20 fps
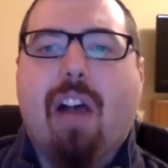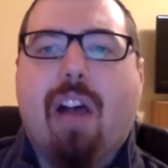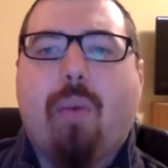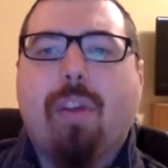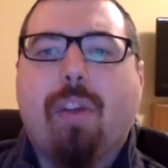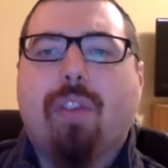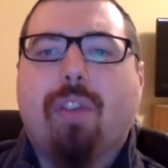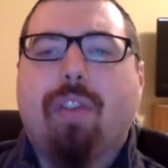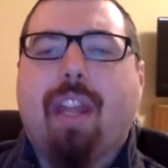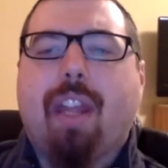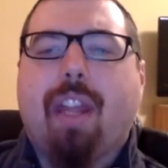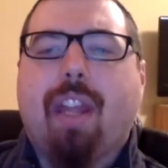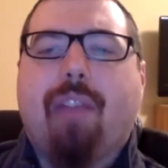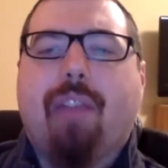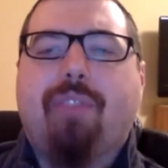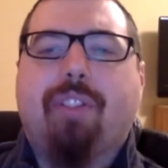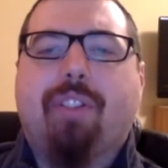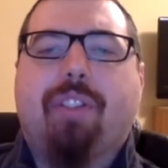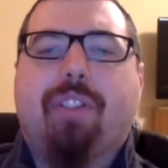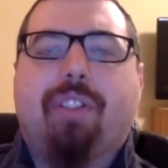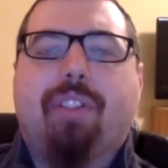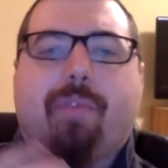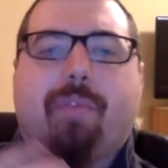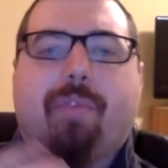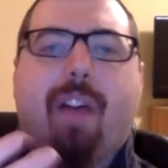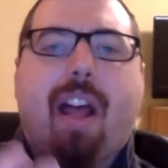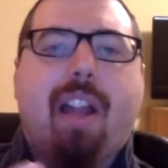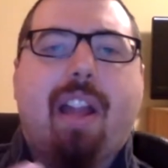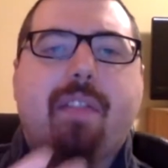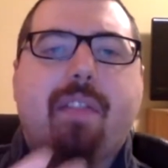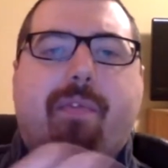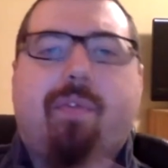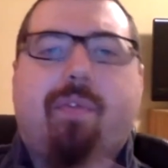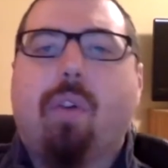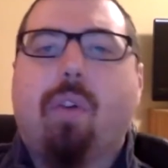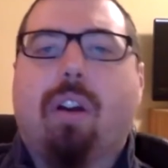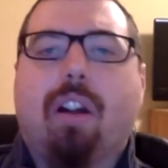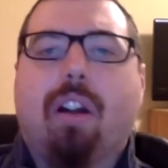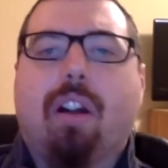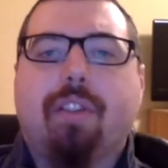we only have to divide
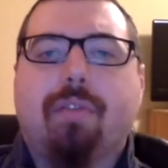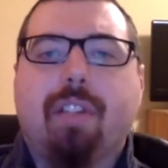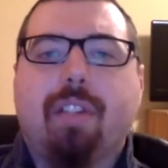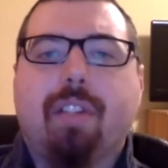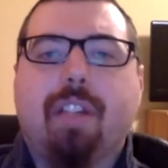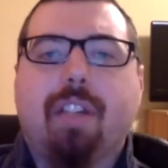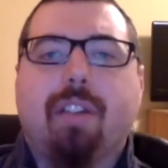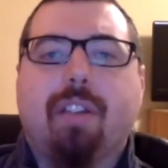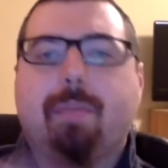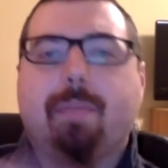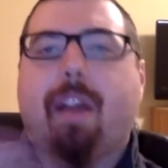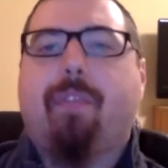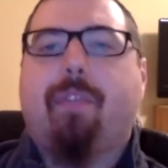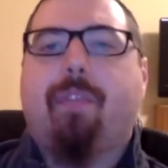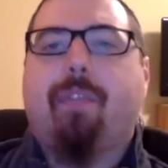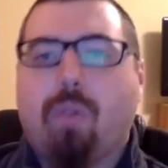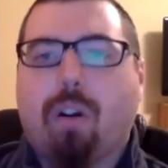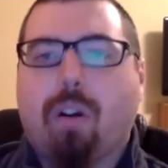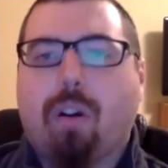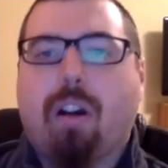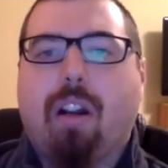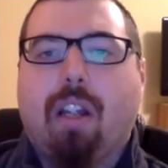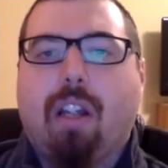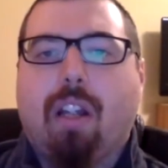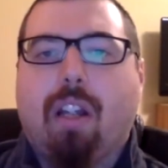400 years by 4